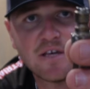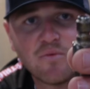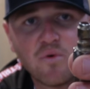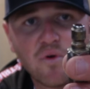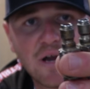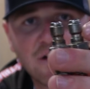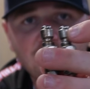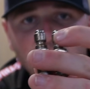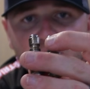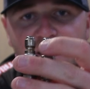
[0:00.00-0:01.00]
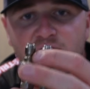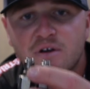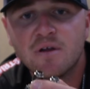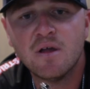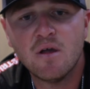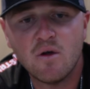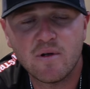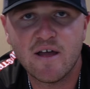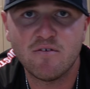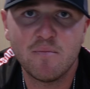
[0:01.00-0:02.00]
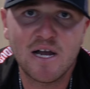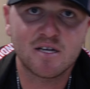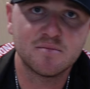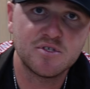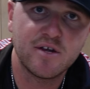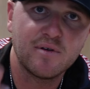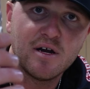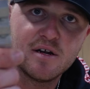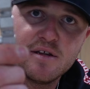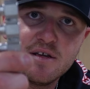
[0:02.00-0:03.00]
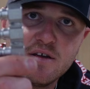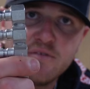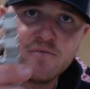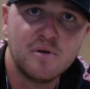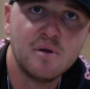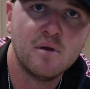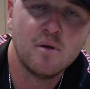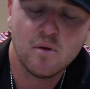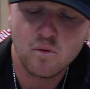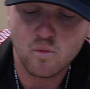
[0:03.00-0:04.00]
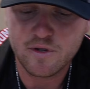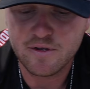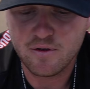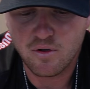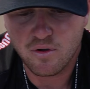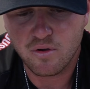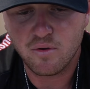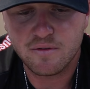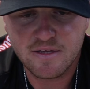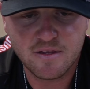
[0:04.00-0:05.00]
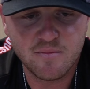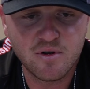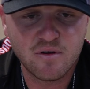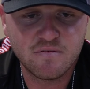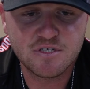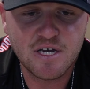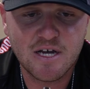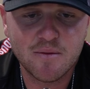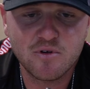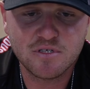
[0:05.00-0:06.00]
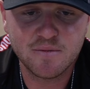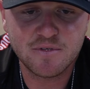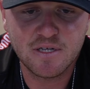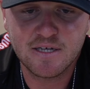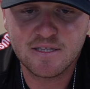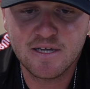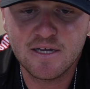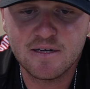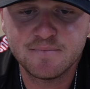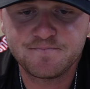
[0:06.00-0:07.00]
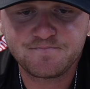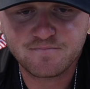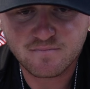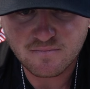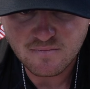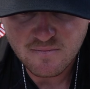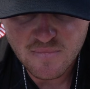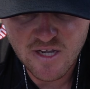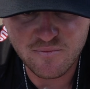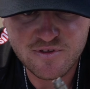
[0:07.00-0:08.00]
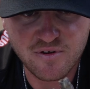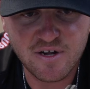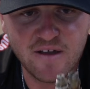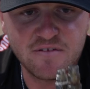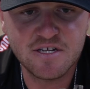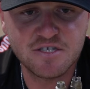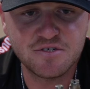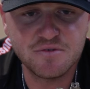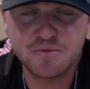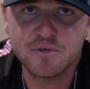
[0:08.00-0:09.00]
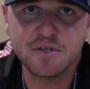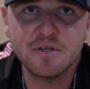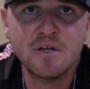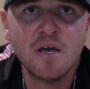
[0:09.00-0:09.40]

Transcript: get wore out or whatever, we have a backup J-rod if we are in the middle of a job or something like that and we start having issues with it.